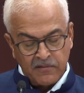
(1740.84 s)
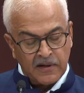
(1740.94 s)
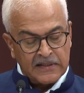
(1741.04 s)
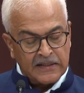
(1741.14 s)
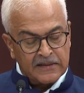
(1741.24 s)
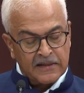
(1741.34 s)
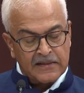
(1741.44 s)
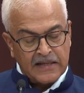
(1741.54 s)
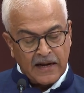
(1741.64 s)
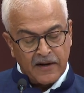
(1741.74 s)
where
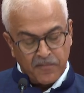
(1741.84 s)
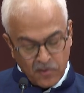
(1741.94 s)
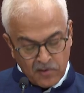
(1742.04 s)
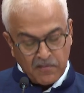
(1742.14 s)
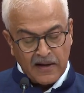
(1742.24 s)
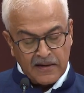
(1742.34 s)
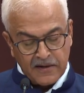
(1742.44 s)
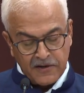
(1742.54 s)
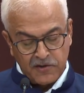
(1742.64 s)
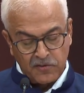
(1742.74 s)
citizens can report minor
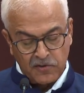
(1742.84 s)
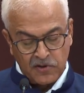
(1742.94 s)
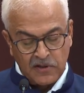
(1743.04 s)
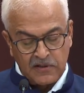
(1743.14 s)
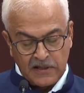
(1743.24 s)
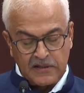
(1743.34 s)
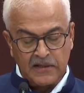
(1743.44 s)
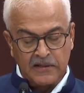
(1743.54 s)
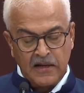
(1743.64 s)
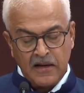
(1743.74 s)
issues such
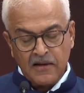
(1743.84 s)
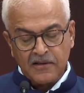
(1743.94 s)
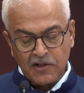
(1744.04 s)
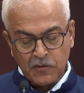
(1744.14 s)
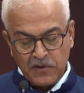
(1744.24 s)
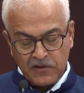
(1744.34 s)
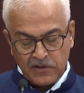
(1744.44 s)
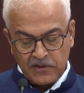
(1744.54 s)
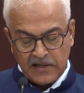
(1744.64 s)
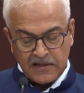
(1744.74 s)
as
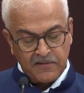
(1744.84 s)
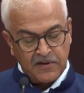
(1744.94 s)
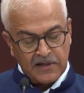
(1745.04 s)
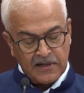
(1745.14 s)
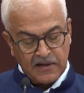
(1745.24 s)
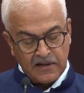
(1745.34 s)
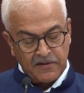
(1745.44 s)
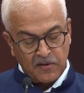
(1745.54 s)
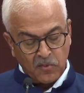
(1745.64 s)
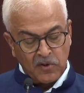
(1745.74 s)
suspicious activity,
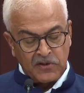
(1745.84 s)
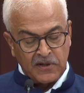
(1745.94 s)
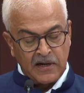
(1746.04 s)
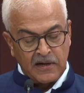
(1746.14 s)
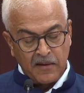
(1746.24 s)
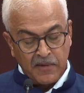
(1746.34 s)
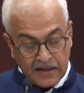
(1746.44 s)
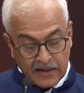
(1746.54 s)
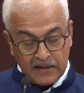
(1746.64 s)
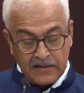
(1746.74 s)
giving police real-time
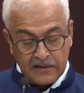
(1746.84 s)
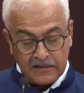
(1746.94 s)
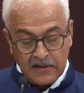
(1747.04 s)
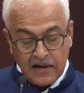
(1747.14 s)
intelligence,